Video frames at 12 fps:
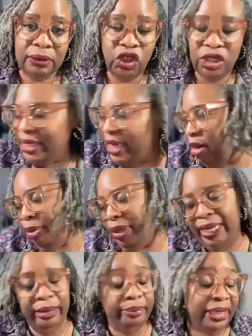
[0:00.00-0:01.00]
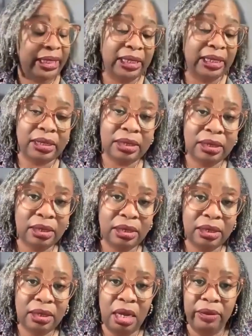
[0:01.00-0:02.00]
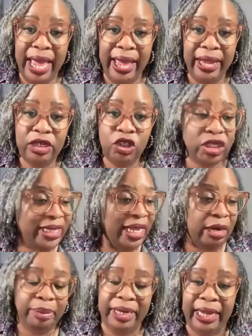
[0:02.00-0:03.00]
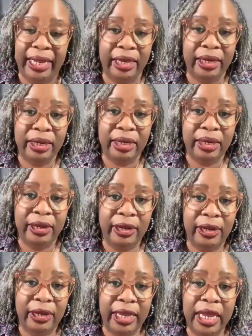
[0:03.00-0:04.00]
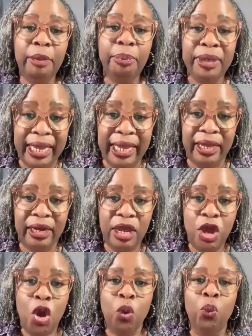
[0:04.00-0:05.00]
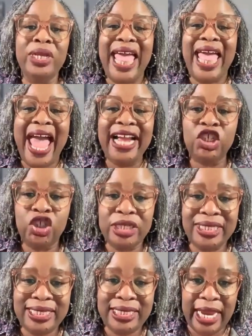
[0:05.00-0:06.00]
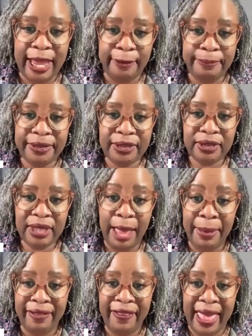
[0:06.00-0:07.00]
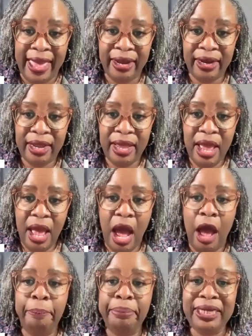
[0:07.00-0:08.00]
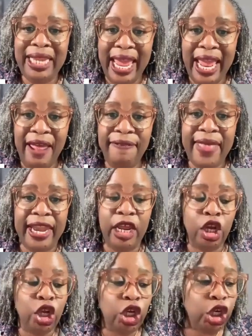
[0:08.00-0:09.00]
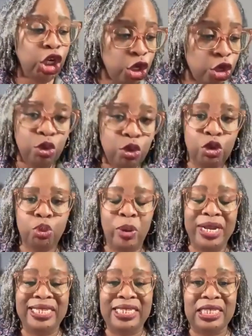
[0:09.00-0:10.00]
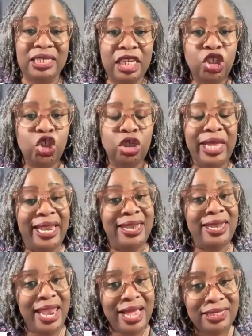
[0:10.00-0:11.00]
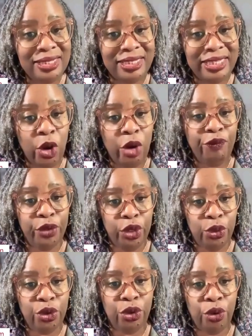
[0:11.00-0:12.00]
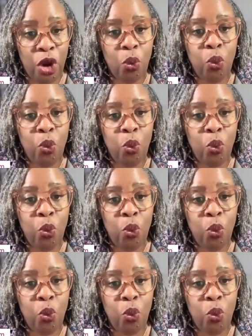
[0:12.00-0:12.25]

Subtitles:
Just get a plan, please. Okay? Just get a plan. Get a plan with action steps. How about that? A plan that includes what is essential and necessary for you to grow.